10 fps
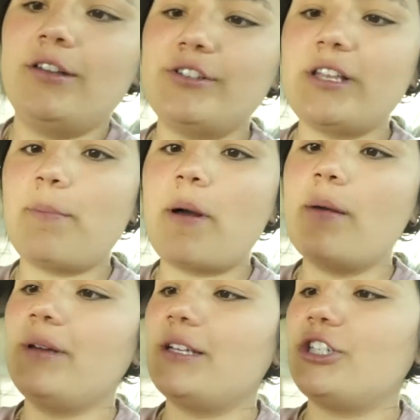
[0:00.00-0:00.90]
There's like
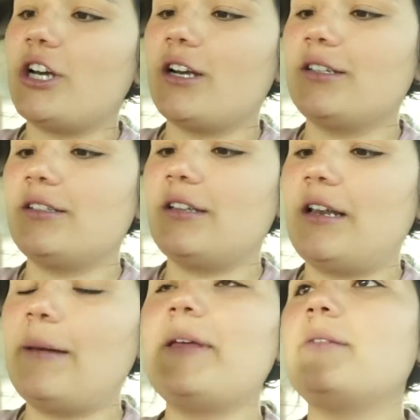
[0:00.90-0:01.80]
pumpkin chunks in,
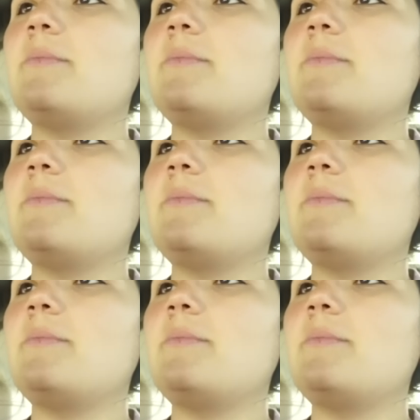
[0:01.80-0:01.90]
I mean